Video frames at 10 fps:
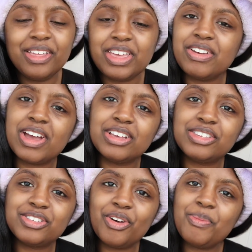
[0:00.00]
Well, thank you guys
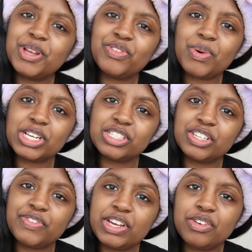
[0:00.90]
so much for watching
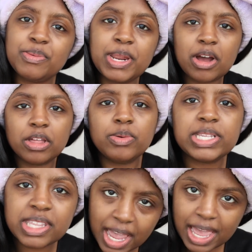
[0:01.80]
this video. You made it all the way
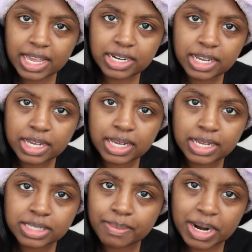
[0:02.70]
to the end,
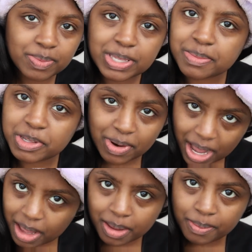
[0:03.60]
so might as well
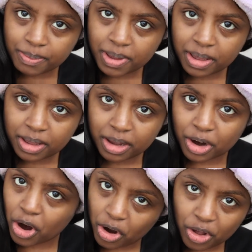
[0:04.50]
subscribe.
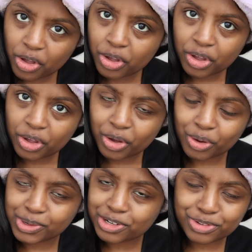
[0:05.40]
Girl,
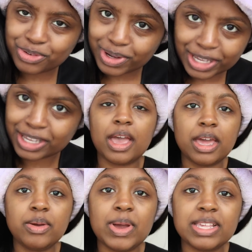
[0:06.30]
what you doing?
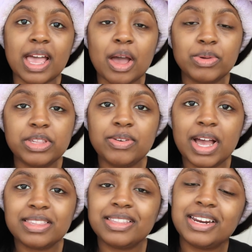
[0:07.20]
Anyways, I will see you
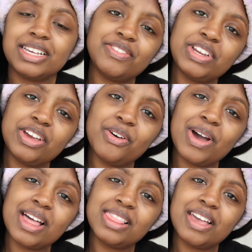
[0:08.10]
guys in the next video.
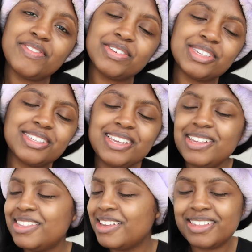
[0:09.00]
I love you
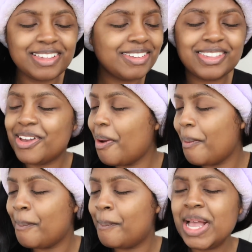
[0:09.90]
so, so, so,
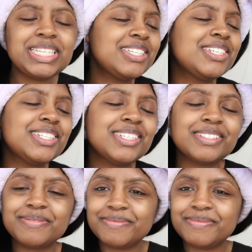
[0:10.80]
so much.